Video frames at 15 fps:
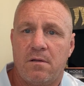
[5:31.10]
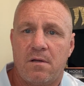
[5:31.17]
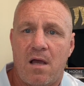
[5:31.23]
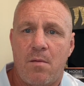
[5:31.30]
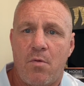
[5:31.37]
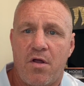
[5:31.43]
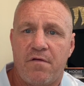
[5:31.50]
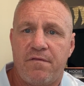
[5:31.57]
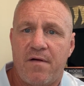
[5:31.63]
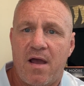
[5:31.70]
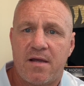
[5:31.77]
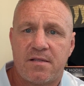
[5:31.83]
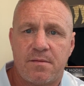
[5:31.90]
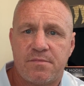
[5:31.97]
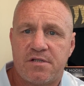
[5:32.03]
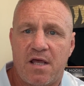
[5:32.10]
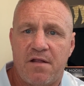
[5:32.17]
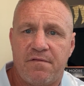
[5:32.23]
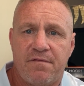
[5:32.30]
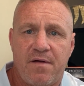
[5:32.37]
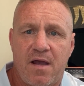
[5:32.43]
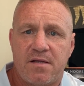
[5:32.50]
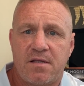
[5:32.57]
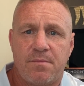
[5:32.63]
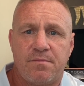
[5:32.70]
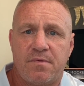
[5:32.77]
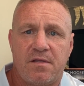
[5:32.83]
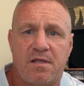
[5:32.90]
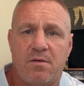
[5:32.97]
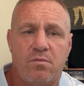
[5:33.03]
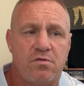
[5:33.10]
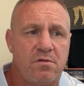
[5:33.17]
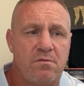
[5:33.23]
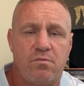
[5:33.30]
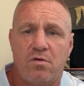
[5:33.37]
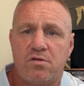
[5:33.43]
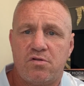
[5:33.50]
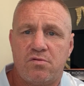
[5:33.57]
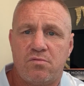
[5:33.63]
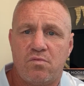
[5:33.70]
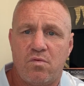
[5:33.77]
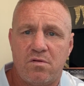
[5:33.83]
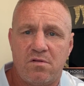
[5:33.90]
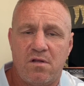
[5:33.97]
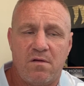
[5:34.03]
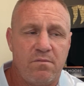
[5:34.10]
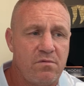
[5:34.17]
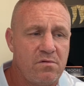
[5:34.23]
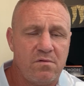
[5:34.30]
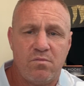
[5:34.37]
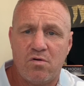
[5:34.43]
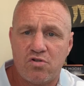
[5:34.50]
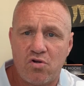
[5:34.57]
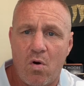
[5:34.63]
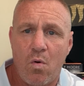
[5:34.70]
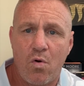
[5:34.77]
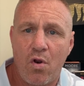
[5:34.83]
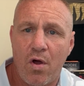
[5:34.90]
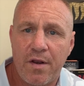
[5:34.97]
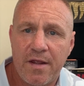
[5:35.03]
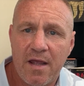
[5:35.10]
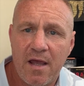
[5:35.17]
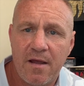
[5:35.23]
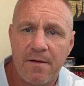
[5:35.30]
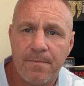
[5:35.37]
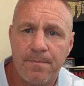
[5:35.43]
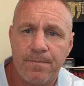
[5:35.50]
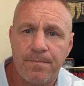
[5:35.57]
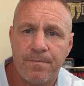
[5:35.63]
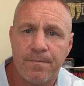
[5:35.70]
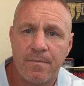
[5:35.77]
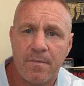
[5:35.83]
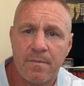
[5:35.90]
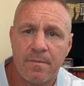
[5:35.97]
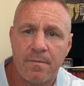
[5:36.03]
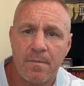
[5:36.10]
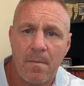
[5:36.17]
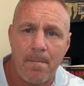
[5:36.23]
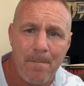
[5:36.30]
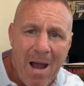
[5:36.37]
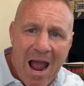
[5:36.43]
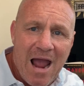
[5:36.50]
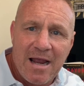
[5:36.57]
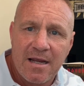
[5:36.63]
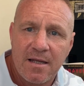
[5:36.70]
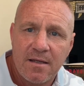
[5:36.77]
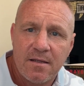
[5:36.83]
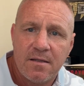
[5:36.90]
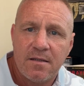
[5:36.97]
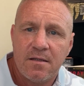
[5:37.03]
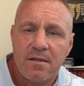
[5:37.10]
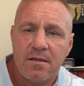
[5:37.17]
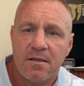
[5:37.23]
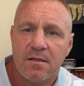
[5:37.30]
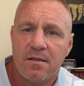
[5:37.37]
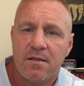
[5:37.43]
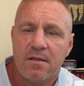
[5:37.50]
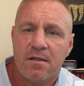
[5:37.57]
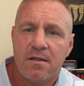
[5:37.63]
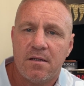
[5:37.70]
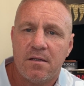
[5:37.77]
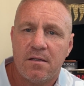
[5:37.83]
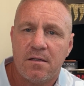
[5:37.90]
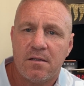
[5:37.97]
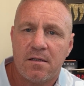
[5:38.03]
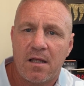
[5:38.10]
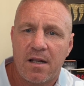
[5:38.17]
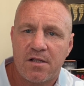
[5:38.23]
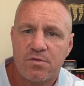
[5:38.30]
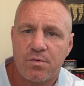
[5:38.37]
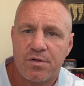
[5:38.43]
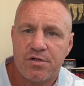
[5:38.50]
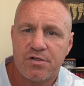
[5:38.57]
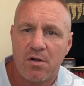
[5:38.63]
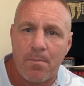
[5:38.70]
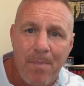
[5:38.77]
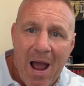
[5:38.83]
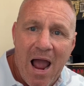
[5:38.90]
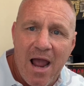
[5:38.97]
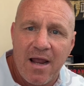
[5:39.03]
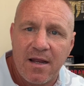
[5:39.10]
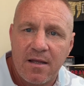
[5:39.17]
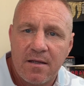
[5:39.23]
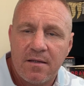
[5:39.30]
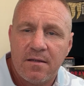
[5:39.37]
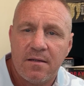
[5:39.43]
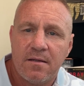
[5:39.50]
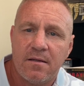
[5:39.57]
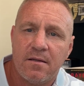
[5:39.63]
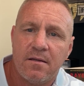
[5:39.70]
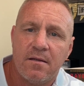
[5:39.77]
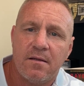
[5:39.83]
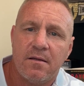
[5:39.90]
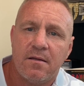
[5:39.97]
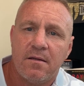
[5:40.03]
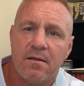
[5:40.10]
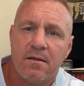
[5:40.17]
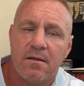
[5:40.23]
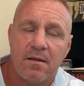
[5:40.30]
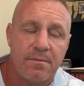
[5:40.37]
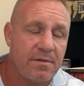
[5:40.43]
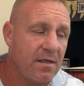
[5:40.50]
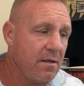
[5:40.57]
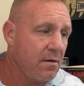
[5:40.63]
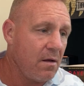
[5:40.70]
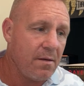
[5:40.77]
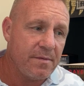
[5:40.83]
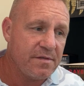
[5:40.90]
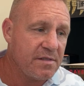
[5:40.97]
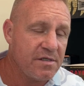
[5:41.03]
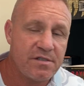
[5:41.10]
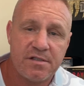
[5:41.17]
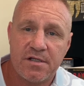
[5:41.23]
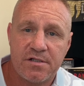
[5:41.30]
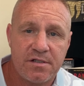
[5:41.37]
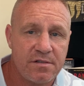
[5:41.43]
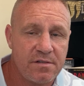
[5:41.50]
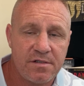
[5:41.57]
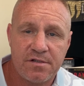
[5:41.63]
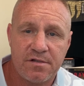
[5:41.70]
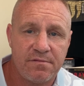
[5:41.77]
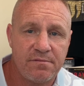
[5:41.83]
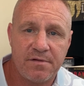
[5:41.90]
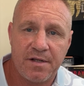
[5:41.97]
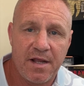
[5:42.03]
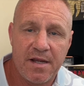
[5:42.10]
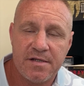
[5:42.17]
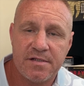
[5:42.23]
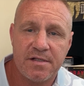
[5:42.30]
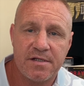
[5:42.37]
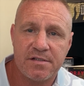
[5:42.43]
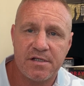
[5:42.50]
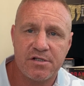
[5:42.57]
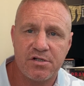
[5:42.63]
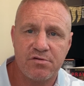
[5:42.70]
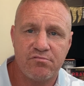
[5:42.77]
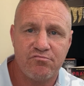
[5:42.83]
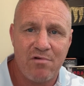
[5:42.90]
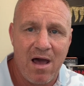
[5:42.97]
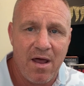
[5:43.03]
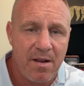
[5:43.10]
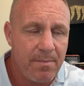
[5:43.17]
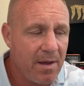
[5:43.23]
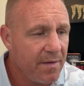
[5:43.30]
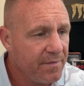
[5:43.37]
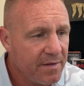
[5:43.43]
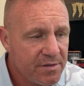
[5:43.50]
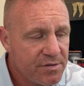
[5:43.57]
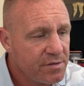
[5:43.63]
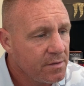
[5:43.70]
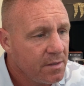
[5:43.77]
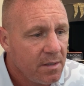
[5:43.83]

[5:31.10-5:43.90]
I'm horrified, I'm terrified, I'm thinking, what's going on here? Bang! And that's what he shot. Bang! I'm thinking, oh, this is crazy, this is round the bend, this.